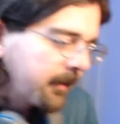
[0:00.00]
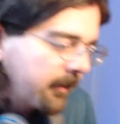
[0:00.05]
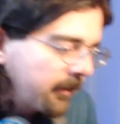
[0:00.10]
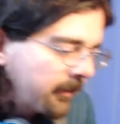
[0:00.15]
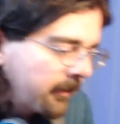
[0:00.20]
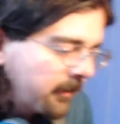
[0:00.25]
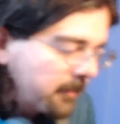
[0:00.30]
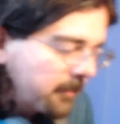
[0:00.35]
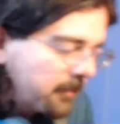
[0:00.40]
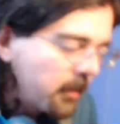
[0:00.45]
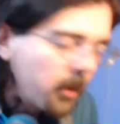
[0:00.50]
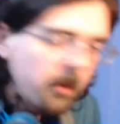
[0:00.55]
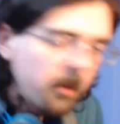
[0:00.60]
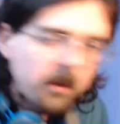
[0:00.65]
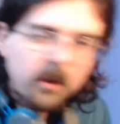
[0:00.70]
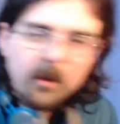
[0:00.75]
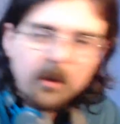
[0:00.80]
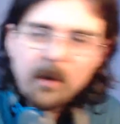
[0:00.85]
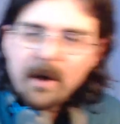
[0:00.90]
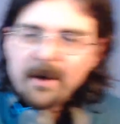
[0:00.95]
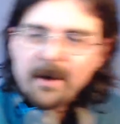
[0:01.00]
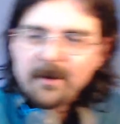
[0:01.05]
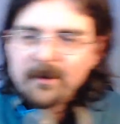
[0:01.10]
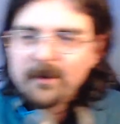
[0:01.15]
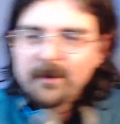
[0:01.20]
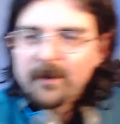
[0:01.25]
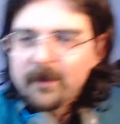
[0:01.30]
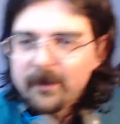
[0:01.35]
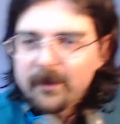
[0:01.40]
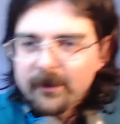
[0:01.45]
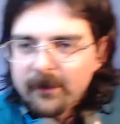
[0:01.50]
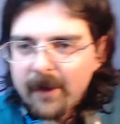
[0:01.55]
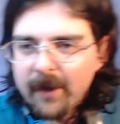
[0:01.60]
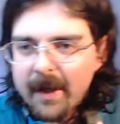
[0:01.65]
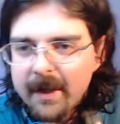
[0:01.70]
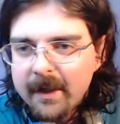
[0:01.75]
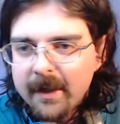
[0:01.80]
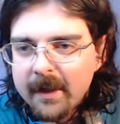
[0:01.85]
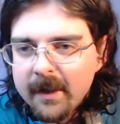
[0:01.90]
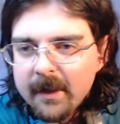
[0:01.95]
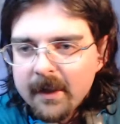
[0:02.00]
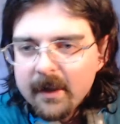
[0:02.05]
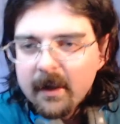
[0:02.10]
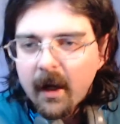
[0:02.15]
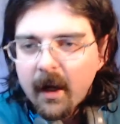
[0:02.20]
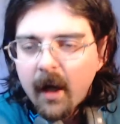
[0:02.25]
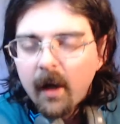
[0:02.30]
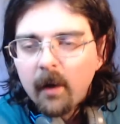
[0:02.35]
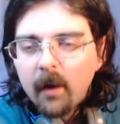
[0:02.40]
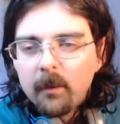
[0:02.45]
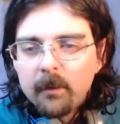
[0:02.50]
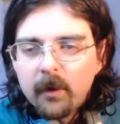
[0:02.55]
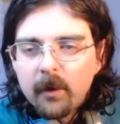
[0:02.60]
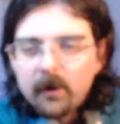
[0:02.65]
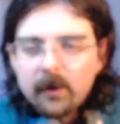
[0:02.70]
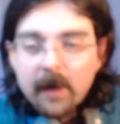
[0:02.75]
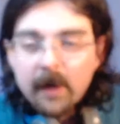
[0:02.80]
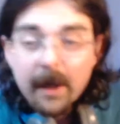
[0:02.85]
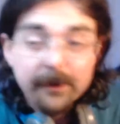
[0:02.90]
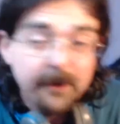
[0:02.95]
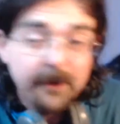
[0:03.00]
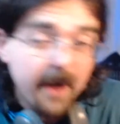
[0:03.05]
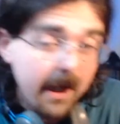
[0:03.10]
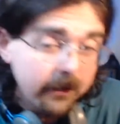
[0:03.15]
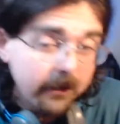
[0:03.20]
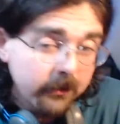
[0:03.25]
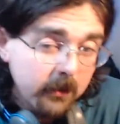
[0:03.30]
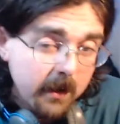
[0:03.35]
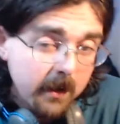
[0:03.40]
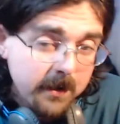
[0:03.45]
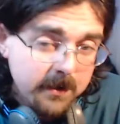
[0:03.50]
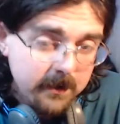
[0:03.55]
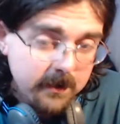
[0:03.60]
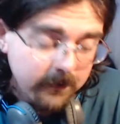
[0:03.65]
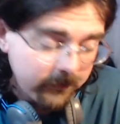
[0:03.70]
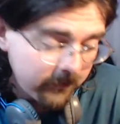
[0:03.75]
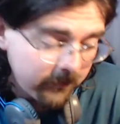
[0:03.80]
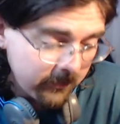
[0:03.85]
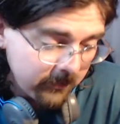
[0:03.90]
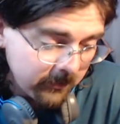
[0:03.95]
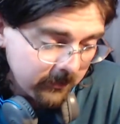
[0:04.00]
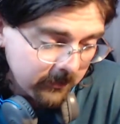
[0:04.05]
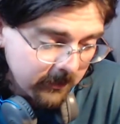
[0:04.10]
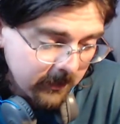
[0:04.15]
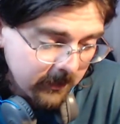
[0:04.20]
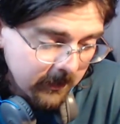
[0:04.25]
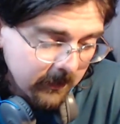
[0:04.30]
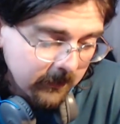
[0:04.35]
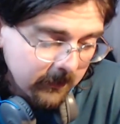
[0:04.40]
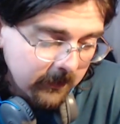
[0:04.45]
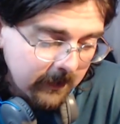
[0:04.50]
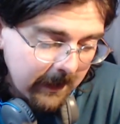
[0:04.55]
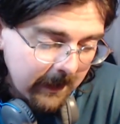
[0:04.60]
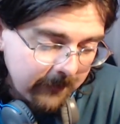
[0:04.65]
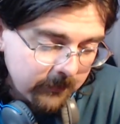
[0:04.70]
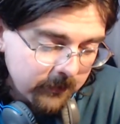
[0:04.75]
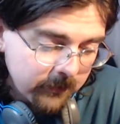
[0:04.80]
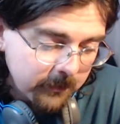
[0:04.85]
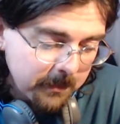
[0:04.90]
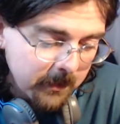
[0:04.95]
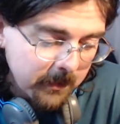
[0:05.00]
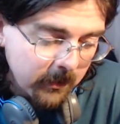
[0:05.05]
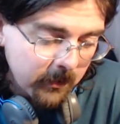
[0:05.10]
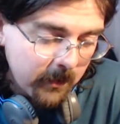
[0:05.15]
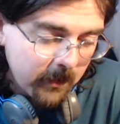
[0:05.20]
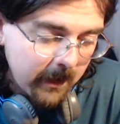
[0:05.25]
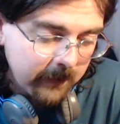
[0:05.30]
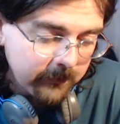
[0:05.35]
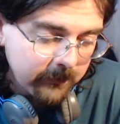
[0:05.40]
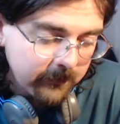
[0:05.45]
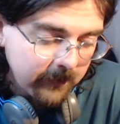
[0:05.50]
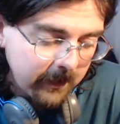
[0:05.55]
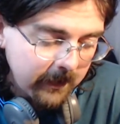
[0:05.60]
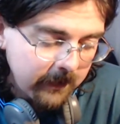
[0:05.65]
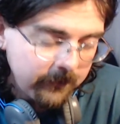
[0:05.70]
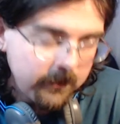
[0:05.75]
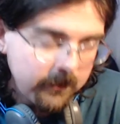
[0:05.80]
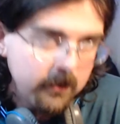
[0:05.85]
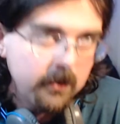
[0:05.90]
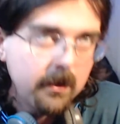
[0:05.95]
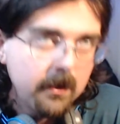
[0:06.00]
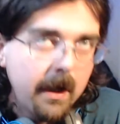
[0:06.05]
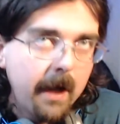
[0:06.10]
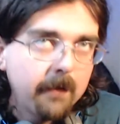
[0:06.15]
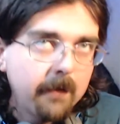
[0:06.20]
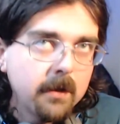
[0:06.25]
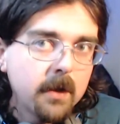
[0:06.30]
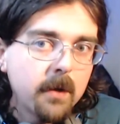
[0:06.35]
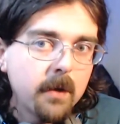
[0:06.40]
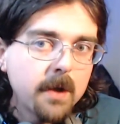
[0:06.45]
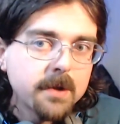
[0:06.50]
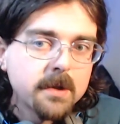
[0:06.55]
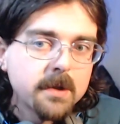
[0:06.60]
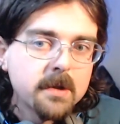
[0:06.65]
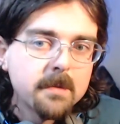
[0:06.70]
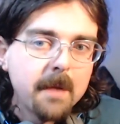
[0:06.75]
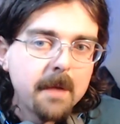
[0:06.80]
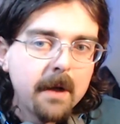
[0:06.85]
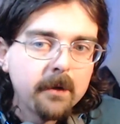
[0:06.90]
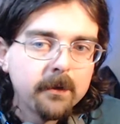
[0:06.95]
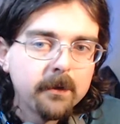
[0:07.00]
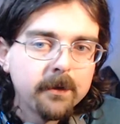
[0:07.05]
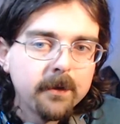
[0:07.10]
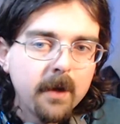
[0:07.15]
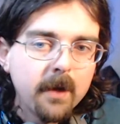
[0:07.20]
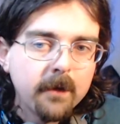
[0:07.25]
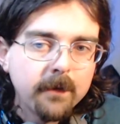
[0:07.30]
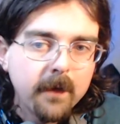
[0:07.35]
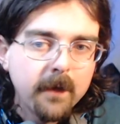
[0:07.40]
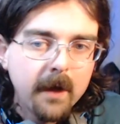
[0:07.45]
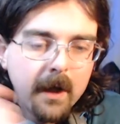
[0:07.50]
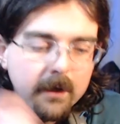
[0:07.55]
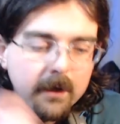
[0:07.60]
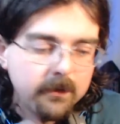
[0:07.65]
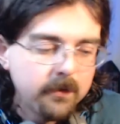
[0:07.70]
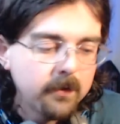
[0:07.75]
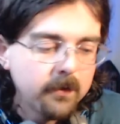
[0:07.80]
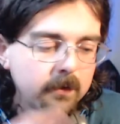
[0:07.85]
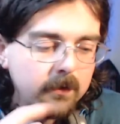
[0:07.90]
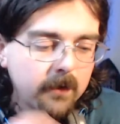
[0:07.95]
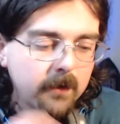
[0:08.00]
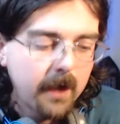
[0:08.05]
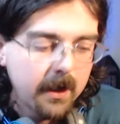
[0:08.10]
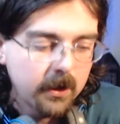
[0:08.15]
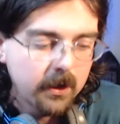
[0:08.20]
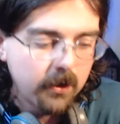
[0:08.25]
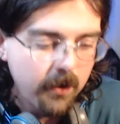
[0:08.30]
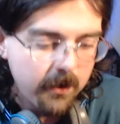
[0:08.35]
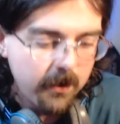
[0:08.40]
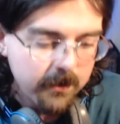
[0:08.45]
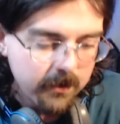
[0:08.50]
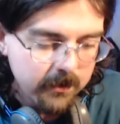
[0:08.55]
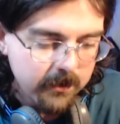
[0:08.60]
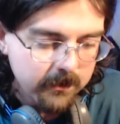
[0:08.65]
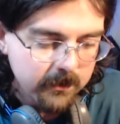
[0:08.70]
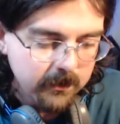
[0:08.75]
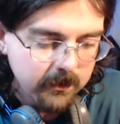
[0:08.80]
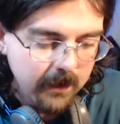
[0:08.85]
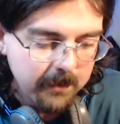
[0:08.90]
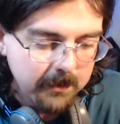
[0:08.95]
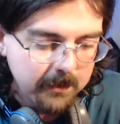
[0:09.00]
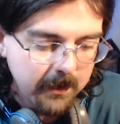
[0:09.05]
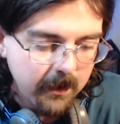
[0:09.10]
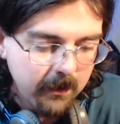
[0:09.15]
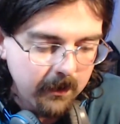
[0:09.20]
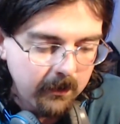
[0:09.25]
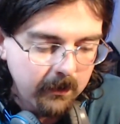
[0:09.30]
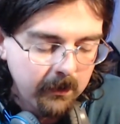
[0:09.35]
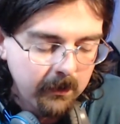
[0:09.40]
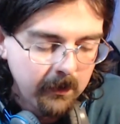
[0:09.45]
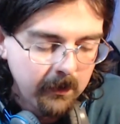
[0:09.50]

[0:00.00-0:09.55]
requests, it looks like. You guys can ask questions too. Doesn't have to just be requests. And if you have any questions about stuff that I've just kind of gone over, let me know.